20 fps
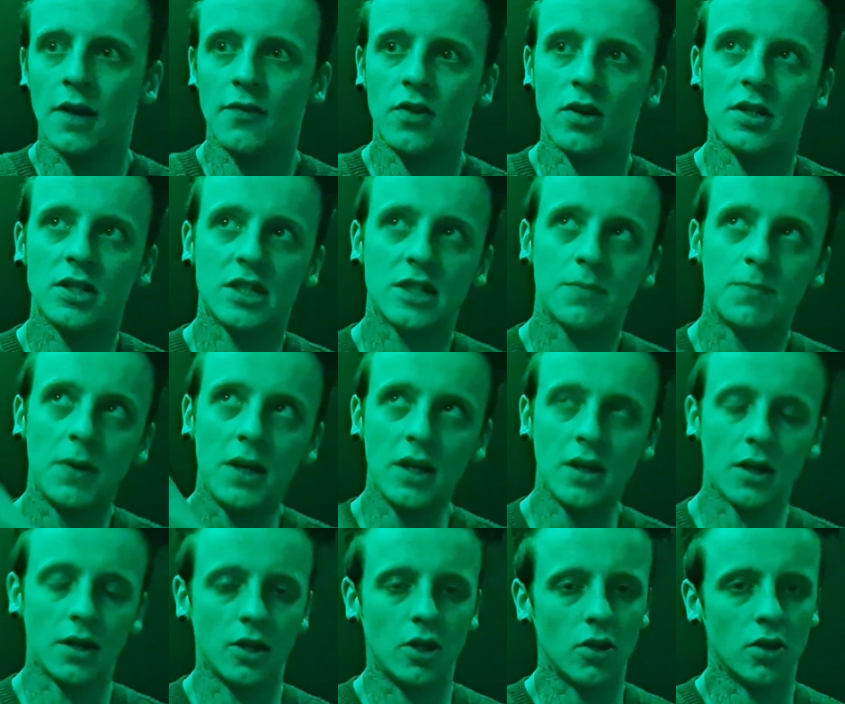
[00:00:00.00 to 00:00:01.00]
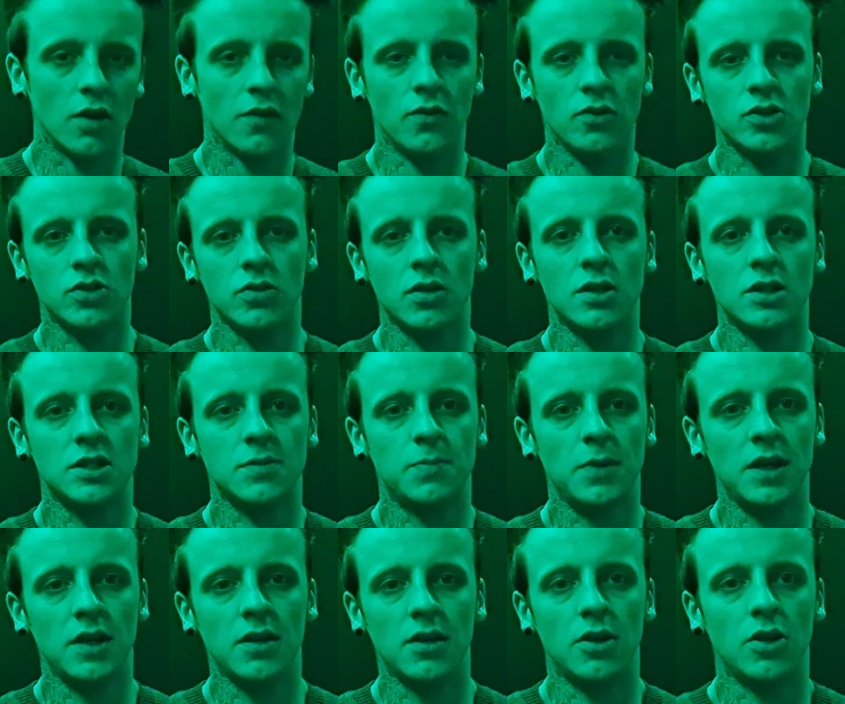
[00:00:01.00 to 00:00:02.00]
Now, I've got a speaker here. I've also got a
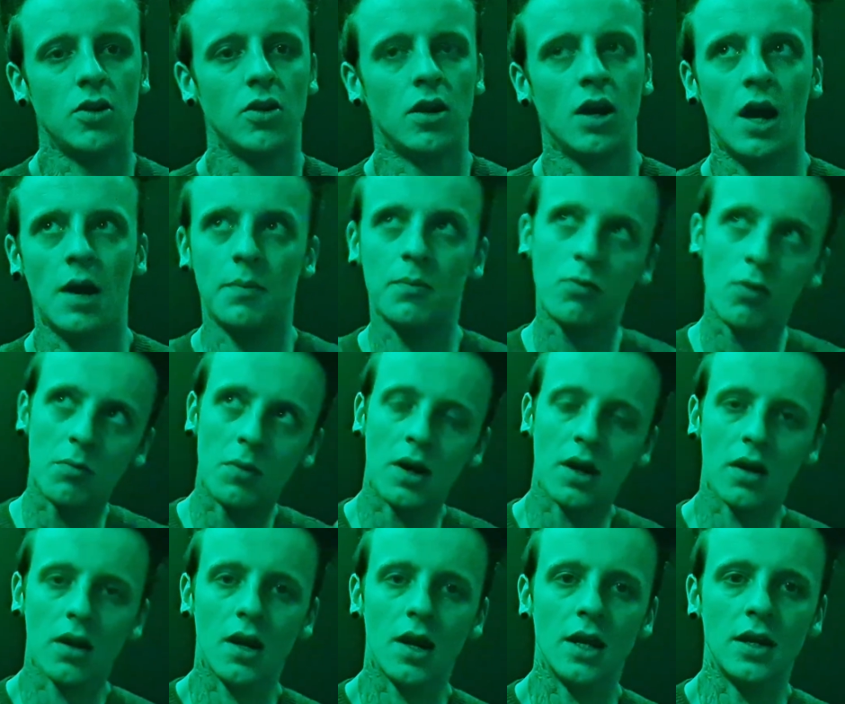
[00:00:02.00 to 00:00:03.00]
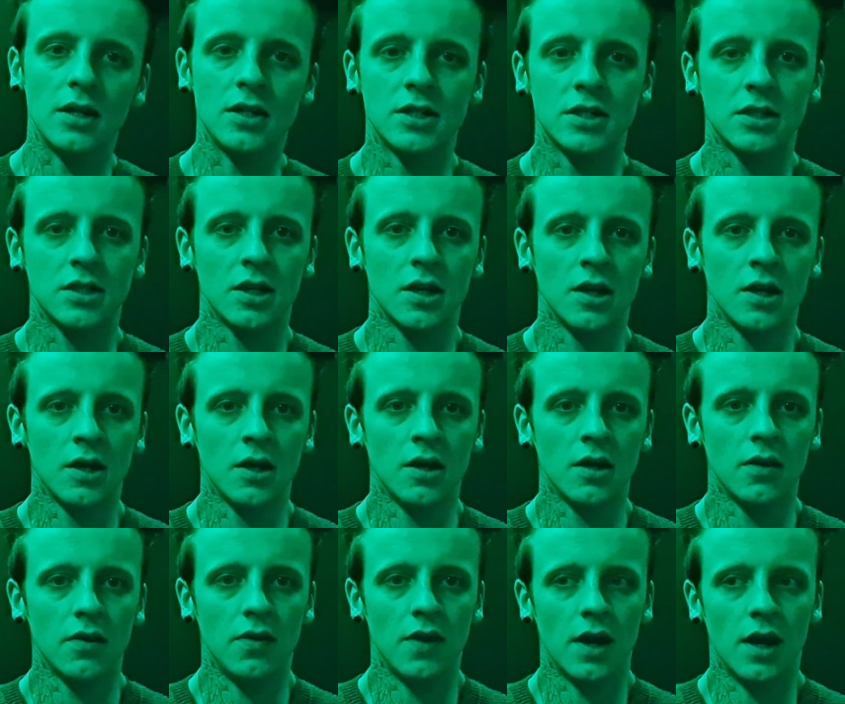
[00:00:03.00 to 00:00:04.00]
speaker here up with my lights
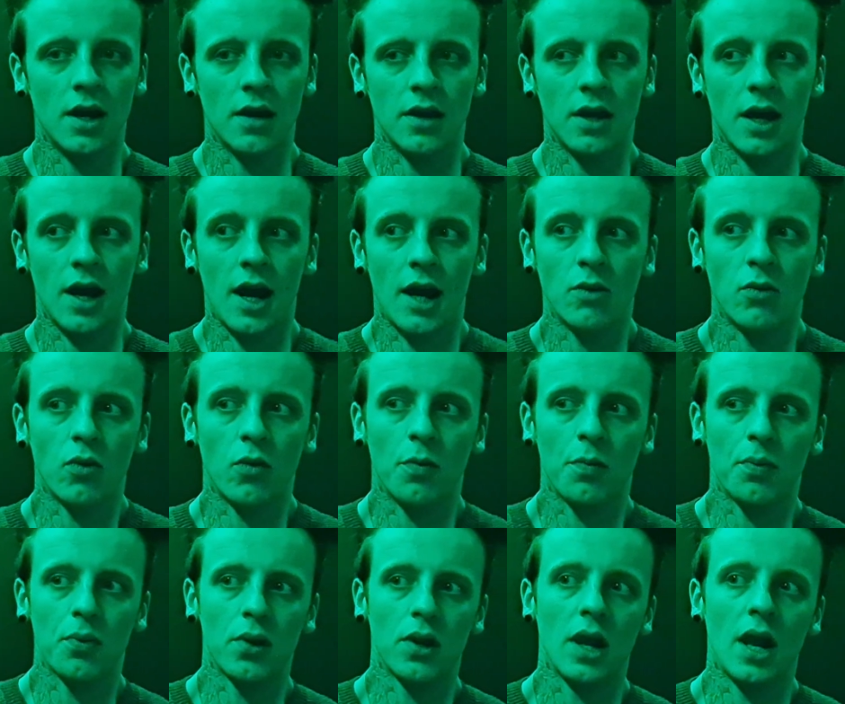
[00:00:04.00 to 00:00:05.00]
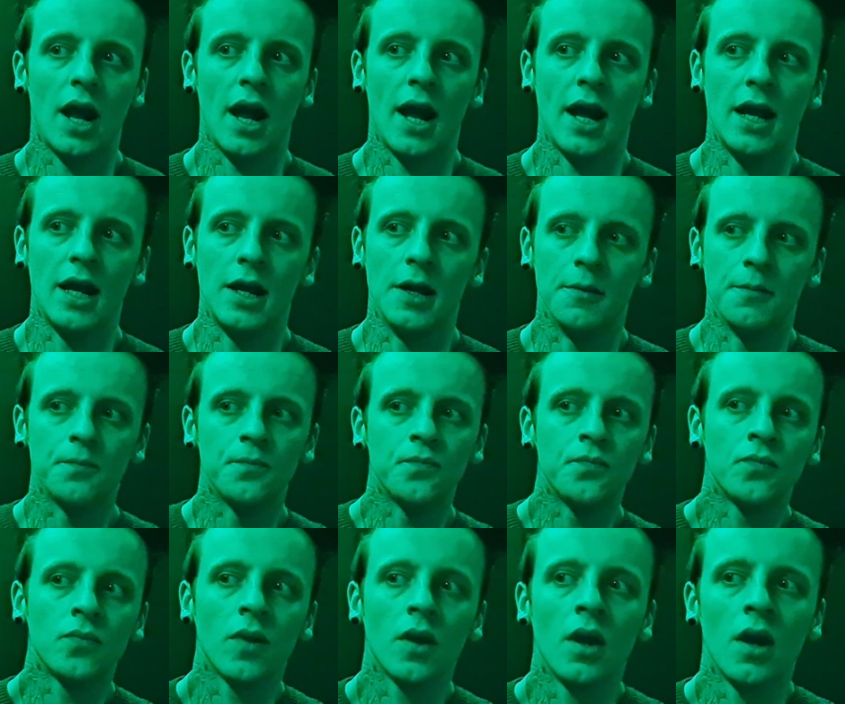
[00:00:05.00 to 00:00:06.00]
that I will play
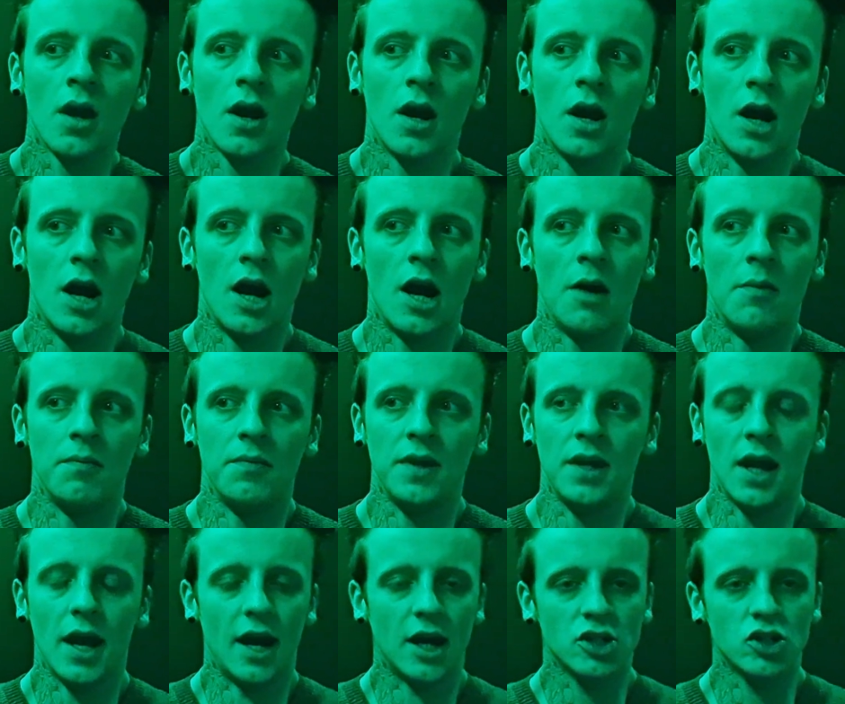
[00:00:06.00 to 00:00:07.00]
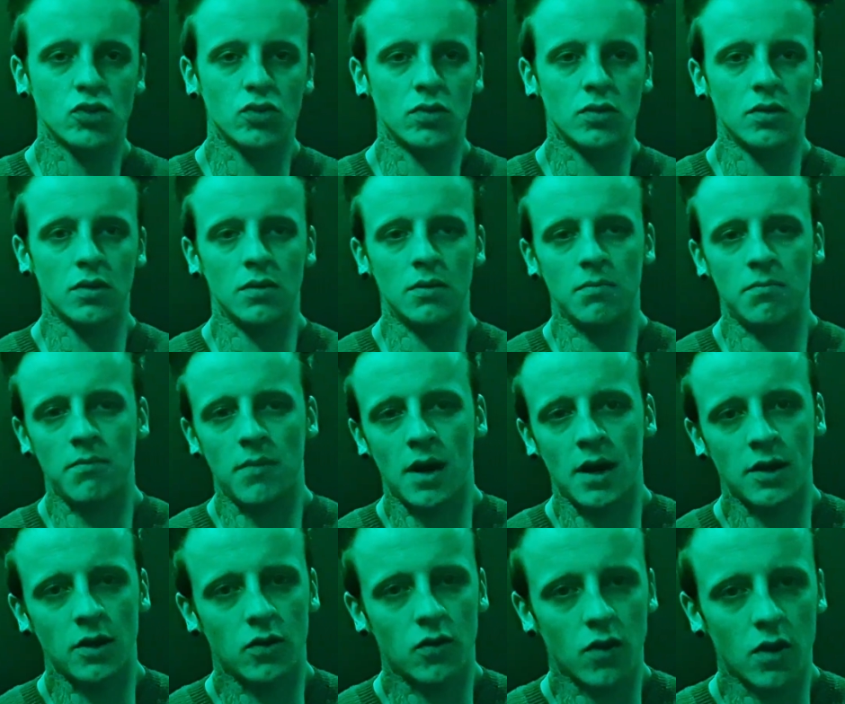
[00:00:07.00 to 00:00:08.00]
the actual
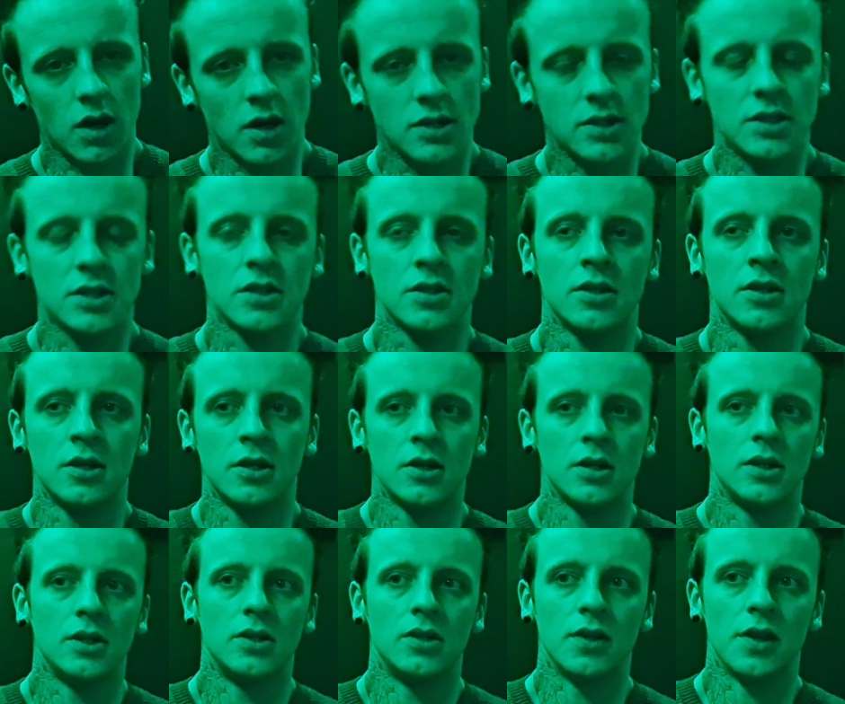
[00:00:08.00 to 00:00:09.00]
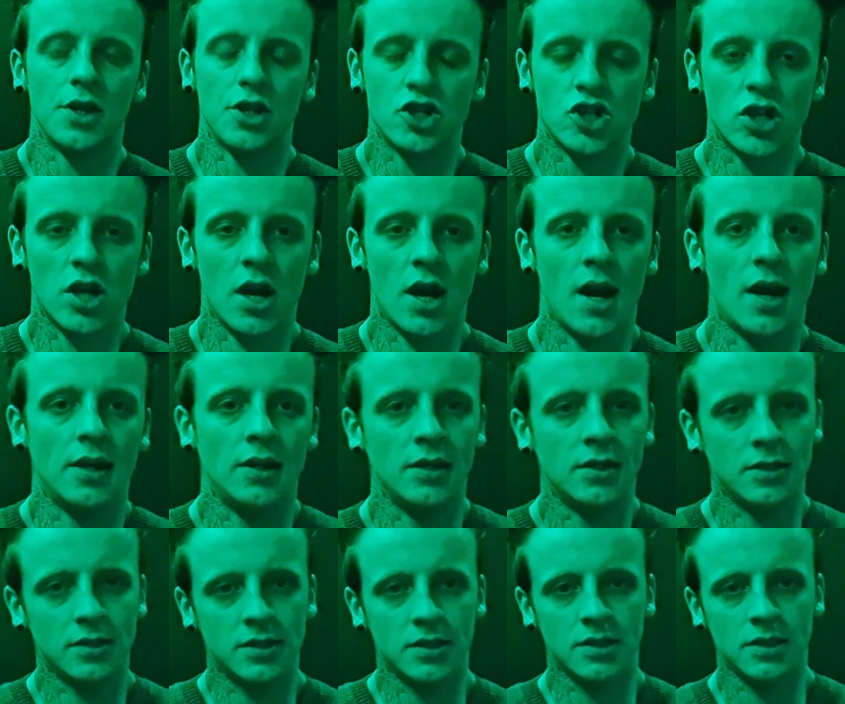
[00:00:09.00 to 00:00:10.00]
mantras or the
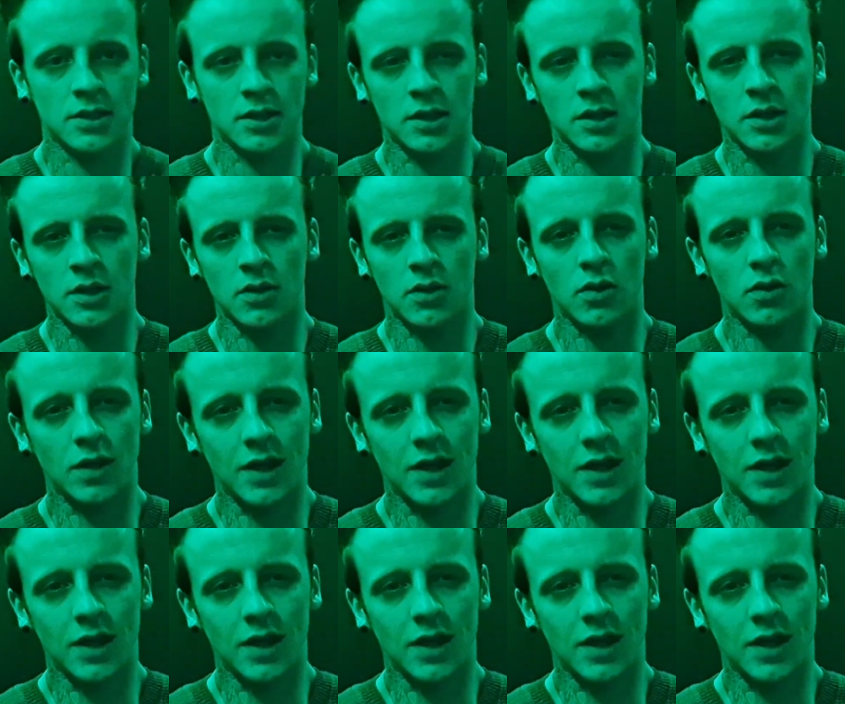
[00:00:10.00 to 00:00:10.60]
chants